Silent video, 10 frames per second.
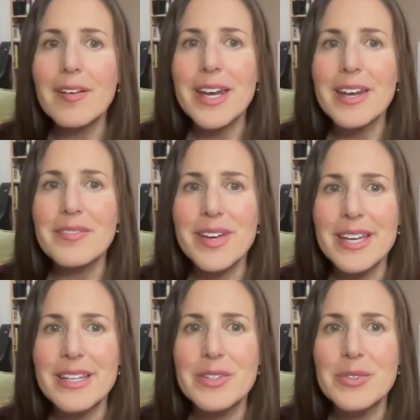that
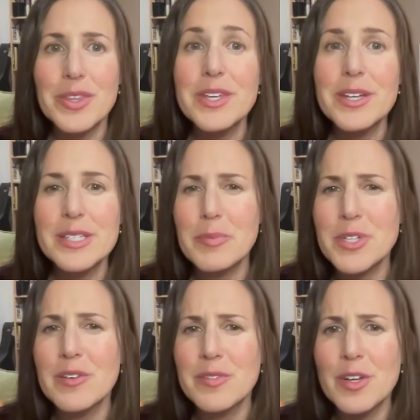advantage, with the
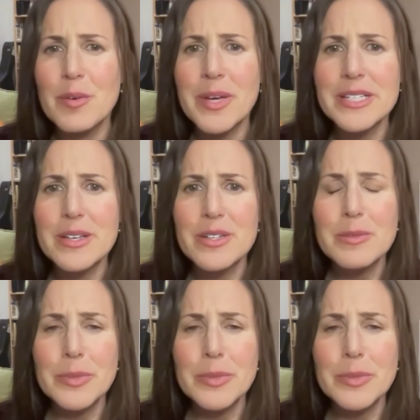exception of, Bezos'